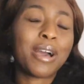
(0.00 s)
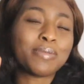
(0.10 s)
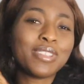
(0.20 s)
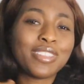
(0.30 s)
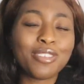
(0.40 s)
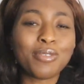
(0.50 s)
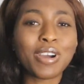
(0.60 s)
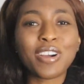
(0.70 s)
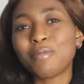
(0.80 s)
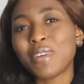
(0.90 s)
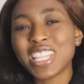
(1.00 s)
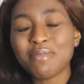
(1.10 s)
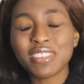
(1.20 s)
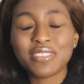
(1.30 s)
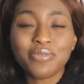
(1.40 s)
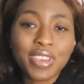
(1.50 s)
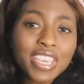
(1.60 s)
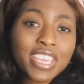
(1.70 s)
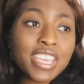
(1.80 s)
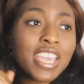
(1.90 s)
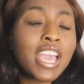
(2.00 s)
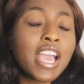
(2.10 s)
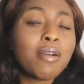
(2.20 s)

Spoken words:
you're absolutely welcome. My name is Faye.